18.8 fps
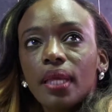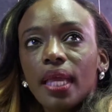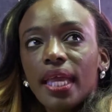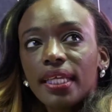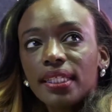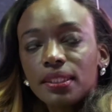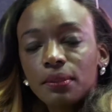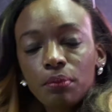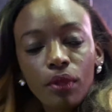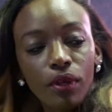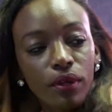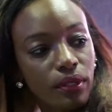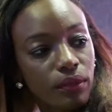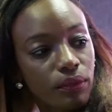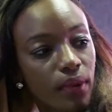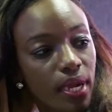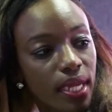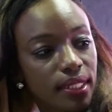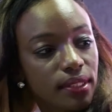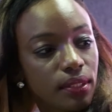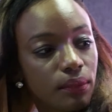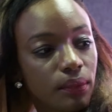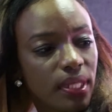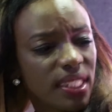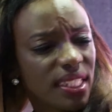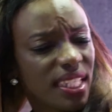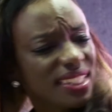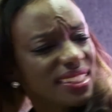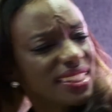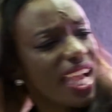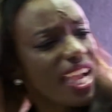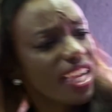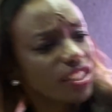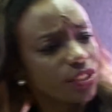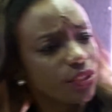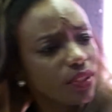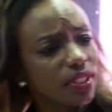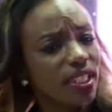explore it right away. There's
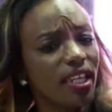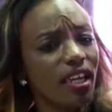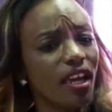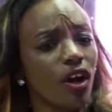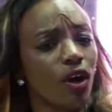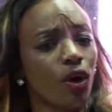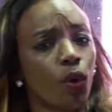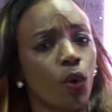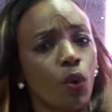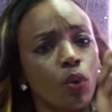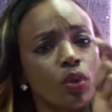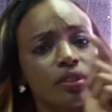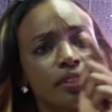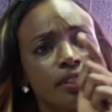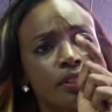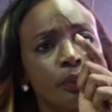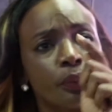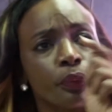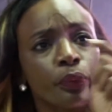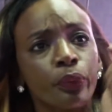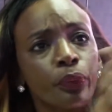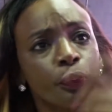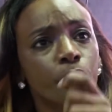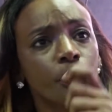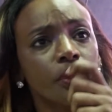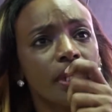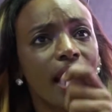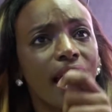actually a golden rule.